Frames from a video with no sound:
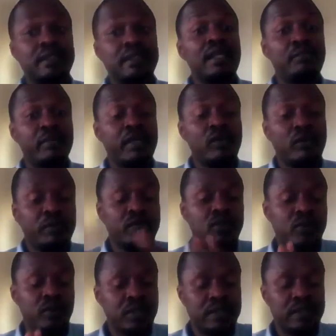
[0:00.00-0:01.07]
a big
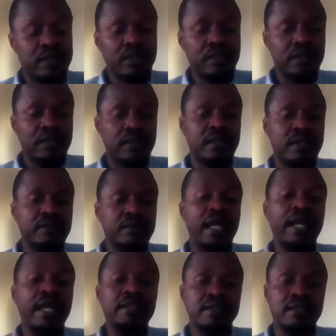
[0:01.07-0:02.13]
opportunity
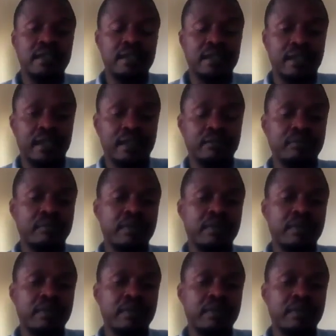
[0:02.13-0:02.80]
that I see here.